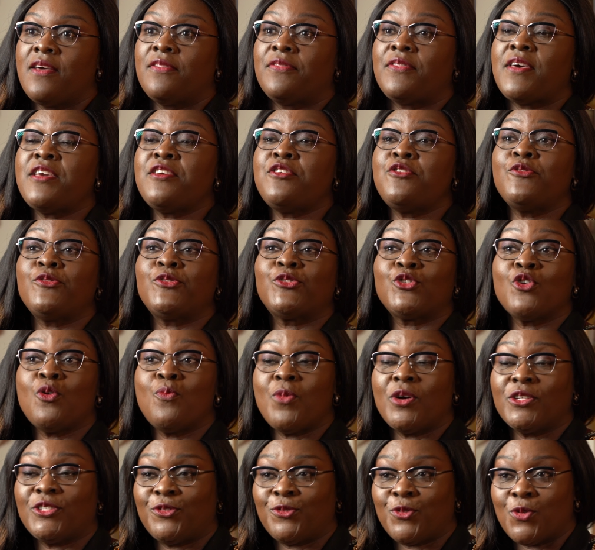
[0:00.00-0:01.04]
Thank you so
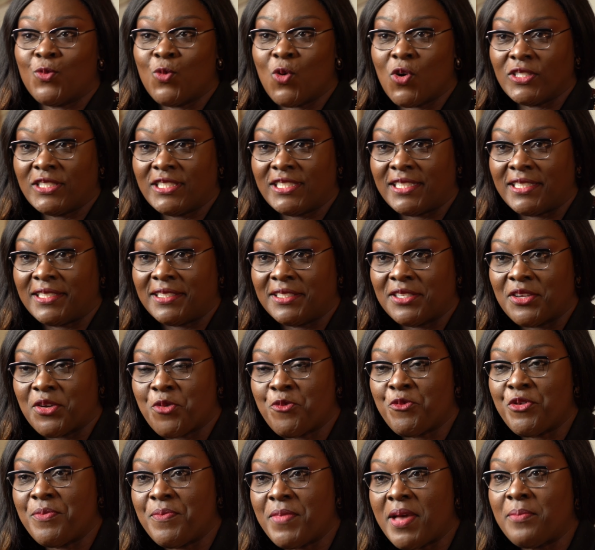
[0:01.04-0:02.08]
much for watching.
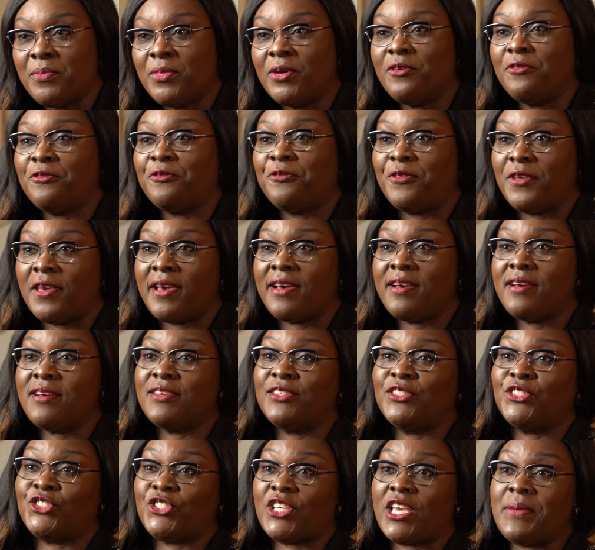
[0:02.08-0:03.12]
Remember, fear,
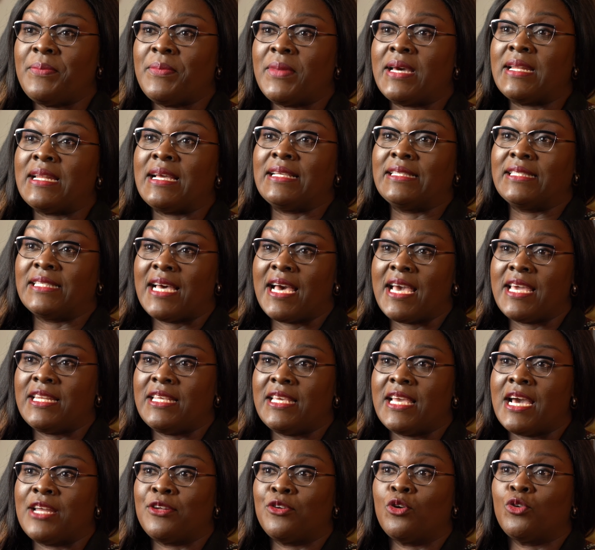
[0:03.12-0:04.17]
shame, and anxiety
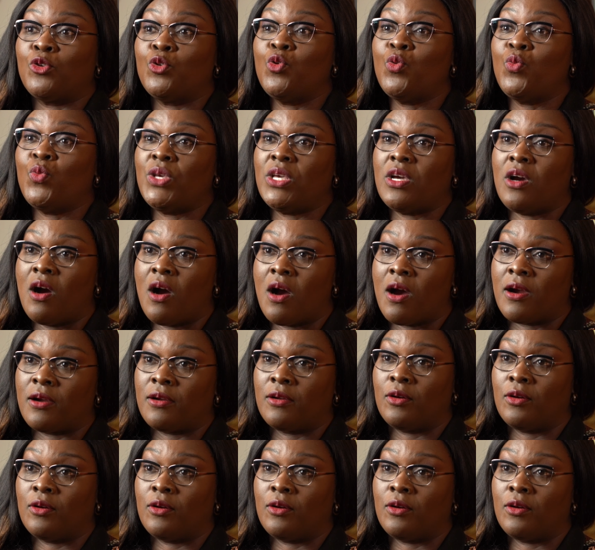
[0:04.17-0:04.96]
are not who we are